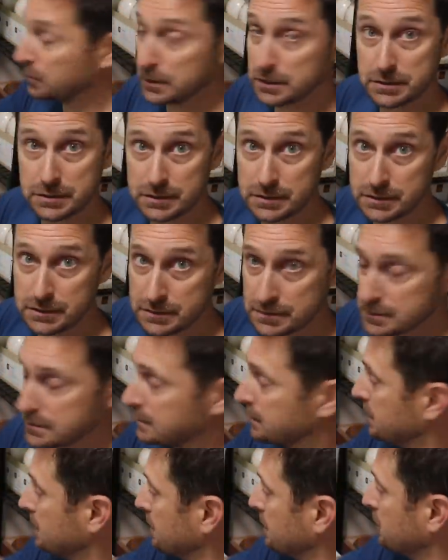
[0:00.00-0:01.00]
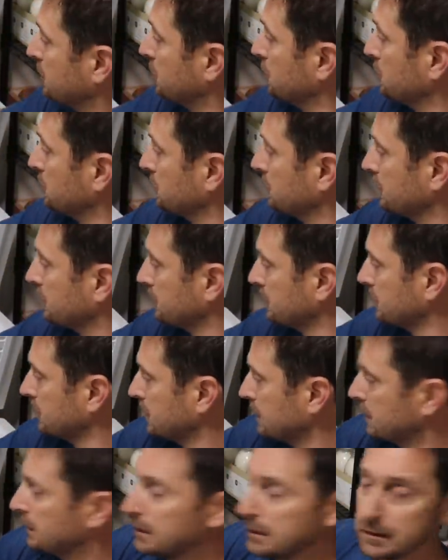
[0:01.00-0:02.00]
which is uh, gluten
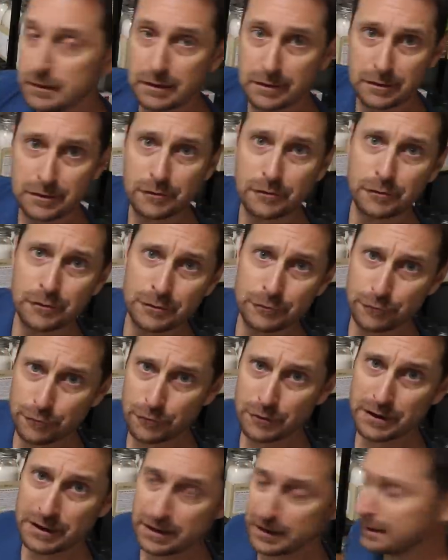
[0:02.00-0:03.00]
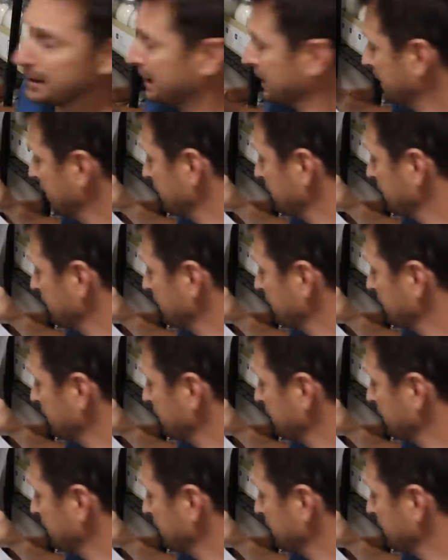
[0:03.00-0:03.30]
free, I